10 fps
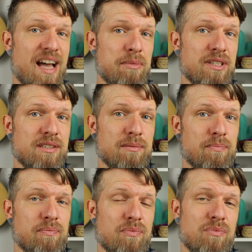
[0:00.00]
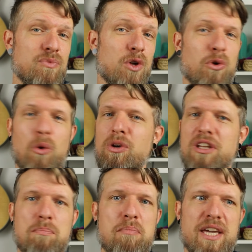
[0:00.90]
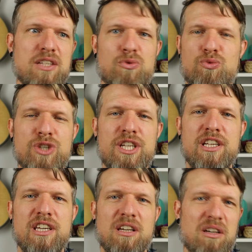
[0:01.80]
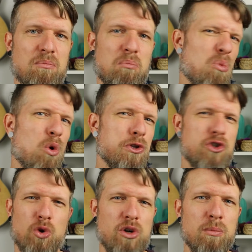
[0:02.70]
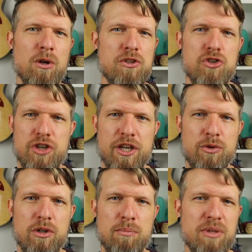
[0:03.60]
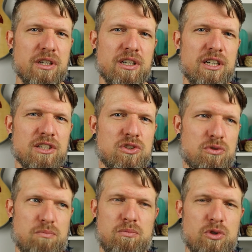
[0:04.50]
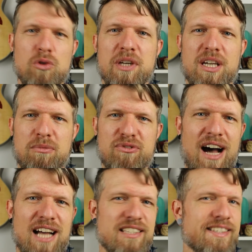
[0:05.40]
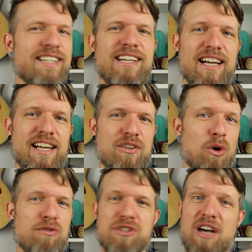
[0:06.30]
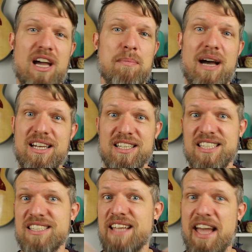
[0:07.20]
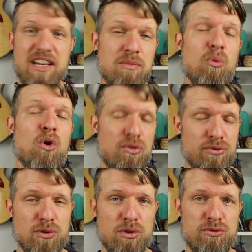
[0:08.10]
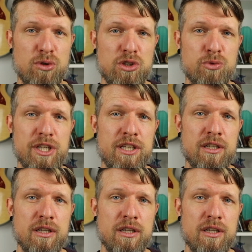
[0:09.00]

habit not only makes reading more enjoyable in general, because you become faster and over time understand more of what you read,